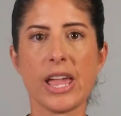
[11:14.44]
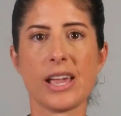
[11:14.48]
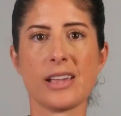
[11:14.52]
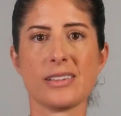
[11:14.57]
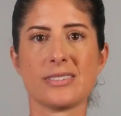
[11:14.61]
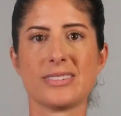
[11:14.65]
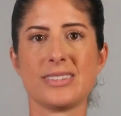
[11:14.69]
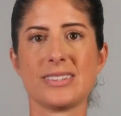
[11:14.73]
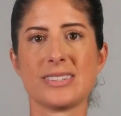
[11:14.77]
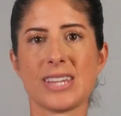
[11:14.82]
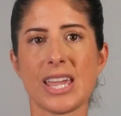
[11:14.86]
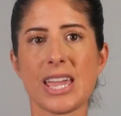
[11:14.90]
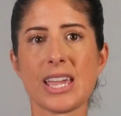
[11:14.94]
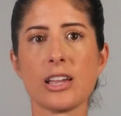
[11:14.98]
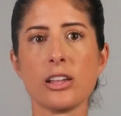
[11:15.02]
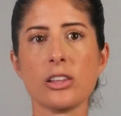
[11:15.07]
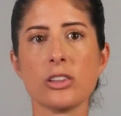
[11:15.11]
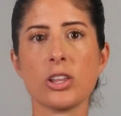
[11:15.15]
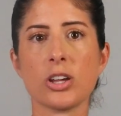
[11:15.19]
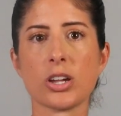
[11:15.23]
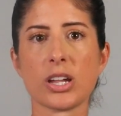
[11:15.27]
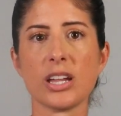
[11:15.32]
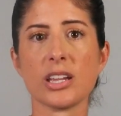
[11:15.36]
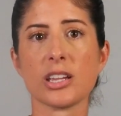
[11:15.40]
is to take a
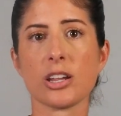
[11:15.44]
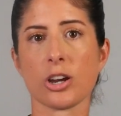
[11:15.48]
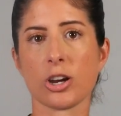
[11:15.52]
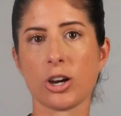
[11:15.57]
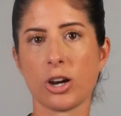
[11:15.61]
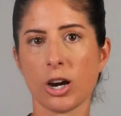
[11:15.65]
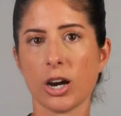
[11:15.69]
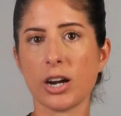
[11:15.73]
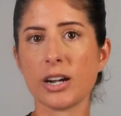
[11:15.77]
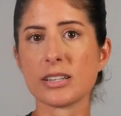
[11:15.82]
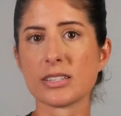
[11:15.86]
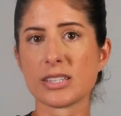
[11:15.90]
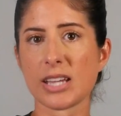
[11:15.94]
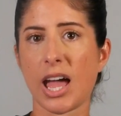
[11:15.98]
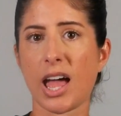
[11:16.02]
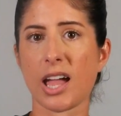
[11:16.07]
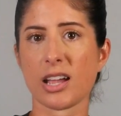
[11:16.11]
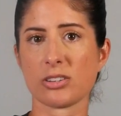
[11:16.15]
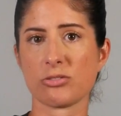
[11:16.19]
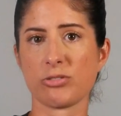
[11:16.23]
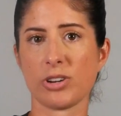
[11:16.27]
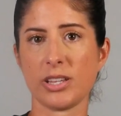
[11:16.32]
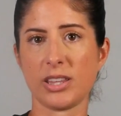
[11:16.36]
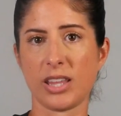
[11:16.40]
look at your current
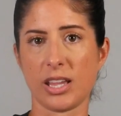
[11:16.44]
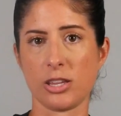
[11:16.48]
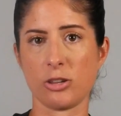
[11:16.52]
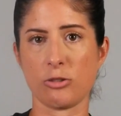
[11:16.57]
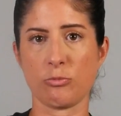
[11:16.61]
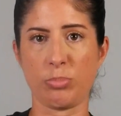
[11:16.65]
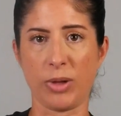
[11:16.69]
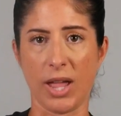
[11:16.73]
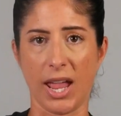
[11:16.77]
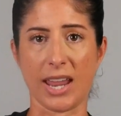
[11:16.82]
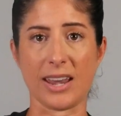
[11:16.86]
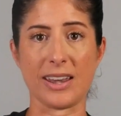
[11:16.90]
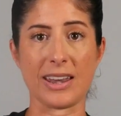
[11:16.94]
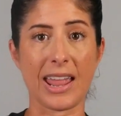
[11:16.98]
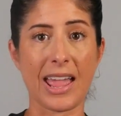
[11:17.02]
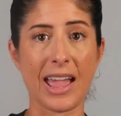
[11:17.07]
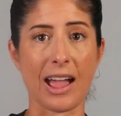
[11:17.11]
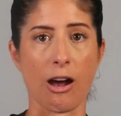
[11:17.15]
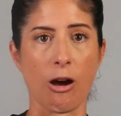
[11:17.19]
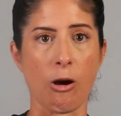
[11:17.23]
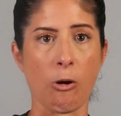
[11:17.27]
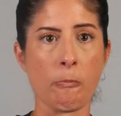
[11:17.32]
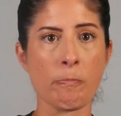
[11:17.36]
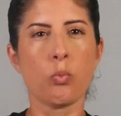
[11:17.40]
tax rate that you pay
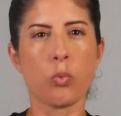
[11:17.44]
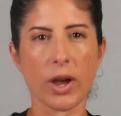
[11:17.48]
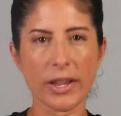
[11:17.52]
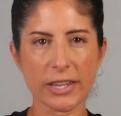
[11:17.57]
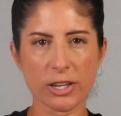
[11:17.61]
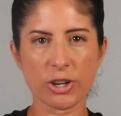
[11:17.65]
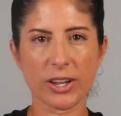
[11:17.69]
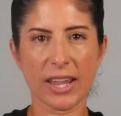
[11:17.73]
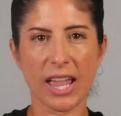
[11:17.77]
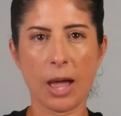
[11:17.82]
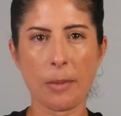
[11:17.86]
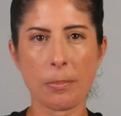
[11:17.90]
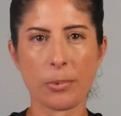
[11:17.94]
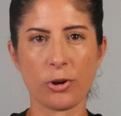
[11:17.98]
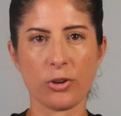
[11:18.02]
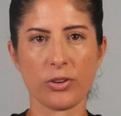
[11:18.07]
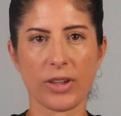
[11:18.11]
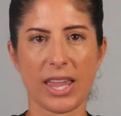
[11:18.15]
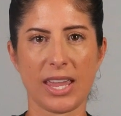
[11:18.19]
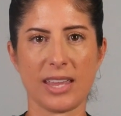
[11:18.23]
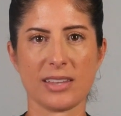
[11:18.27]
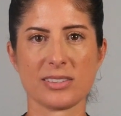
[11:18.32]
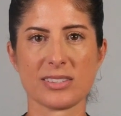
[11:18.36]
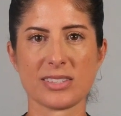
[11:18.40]
now, what your capital
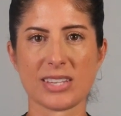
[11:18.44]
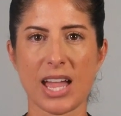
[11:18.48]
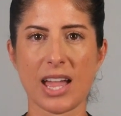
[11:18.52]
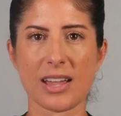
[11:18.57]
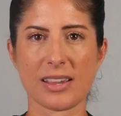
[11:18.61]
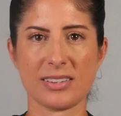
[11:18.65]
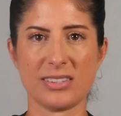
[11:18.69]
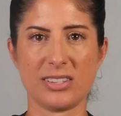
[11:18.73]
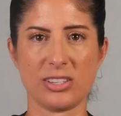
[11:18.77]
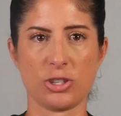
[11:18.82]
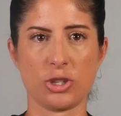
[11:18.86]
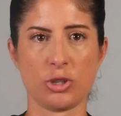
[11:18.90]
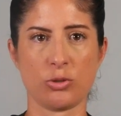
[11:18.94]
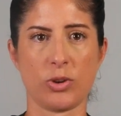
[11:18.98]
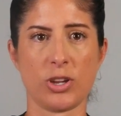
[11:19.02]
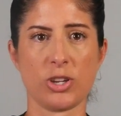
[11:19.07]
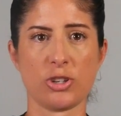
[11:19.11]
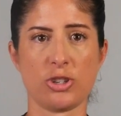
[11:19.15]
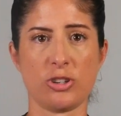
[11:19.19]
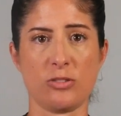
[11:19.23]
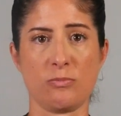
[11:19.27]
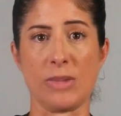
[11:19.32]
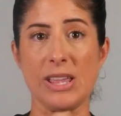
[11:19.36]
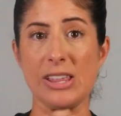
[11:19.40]
gains tax
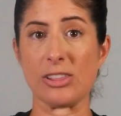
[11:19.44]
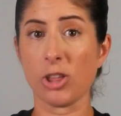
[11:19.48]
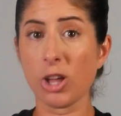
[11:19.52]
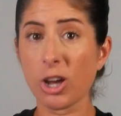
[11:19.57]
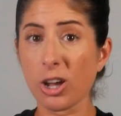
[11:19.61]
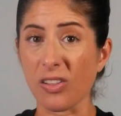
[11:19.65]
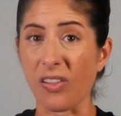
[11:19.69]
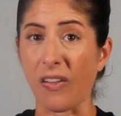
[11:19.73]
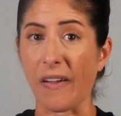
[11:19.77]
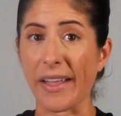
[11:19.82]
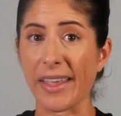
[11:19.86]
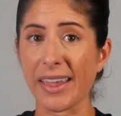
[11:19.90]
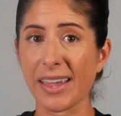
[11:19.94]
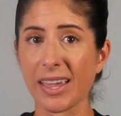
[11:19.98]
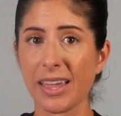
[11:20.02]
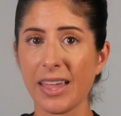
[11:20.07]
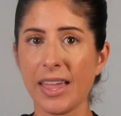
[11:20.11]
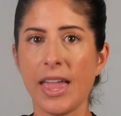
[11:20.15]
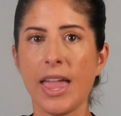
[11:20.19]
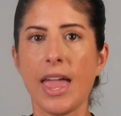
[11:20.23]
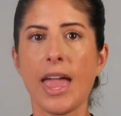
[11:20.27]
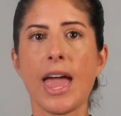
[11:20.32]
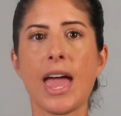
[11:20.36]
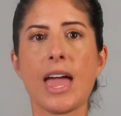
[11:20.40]
situation may look like,
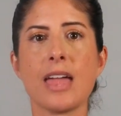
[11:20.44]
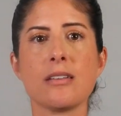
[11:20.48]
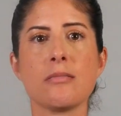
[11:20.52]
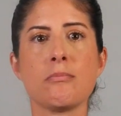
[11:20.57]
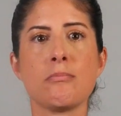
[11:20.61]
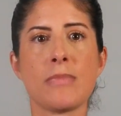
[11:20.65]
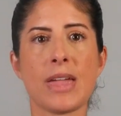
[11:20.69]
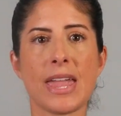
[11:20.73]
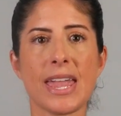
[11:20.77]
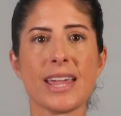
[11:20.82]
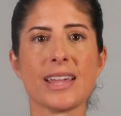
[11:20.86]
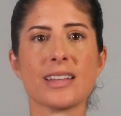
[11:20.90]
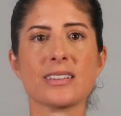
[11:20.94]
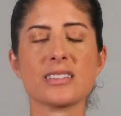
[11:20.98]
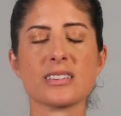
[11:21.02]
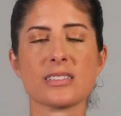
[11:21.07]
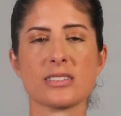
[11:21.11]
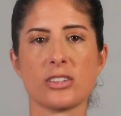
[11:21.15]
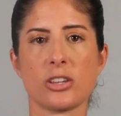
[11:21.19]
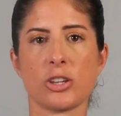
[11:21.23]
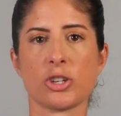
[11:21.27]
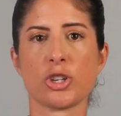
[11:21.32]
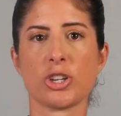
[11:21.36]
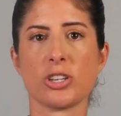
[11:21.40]
and make
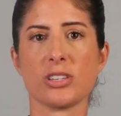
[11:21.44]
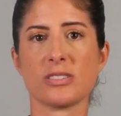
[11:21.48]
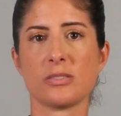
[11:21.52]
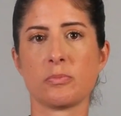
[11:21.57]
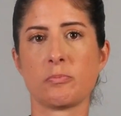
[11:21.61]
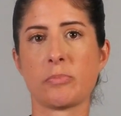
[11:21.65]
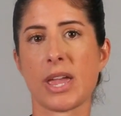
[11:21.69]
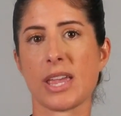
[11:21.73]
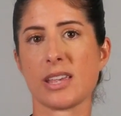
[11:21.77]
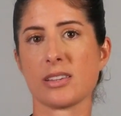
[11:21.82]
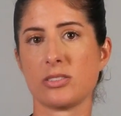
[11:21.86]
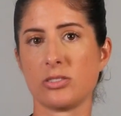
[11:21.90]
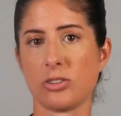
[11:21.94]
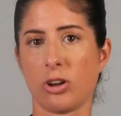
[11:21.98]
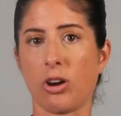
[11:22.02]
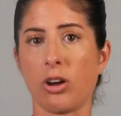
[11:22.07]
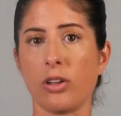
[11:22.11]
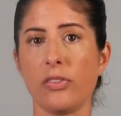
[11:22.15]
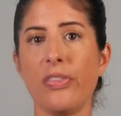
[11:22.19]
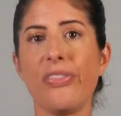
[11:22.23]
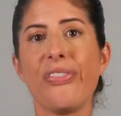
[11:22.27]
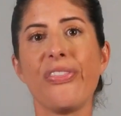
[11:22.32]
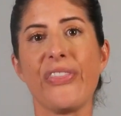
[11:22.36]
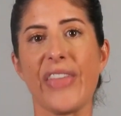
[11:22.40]
decisions based
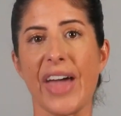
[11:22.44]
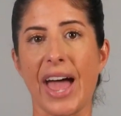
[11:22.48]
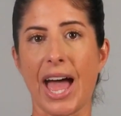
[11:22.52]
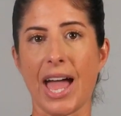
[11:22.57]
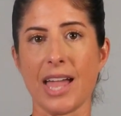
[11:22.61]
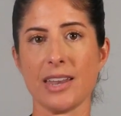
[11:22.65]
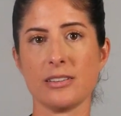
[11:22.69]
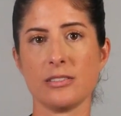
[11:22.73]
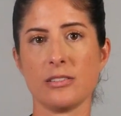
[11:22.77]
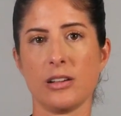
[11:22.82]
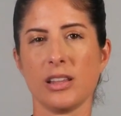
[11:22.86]
on that.